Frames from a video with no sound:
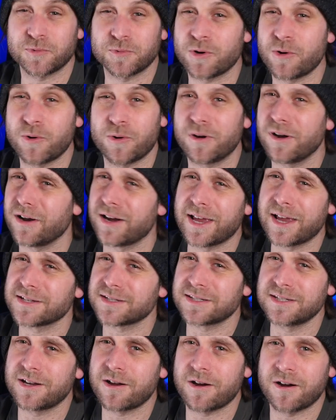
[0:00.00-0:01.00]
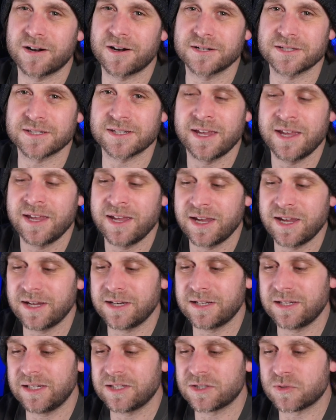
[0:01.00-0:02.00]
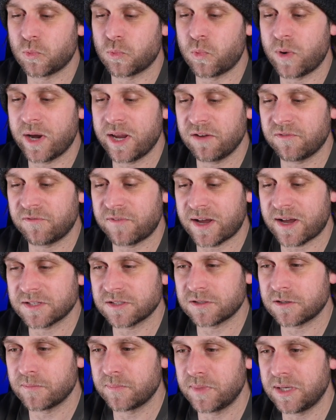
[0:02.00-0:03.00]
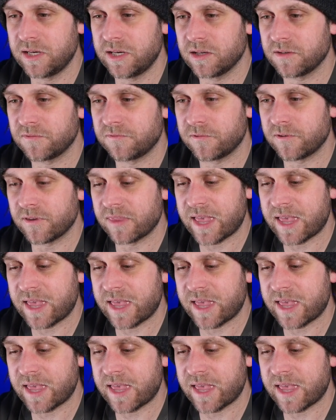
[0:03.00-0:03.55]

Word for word: record on SD cards. It needs way faster media for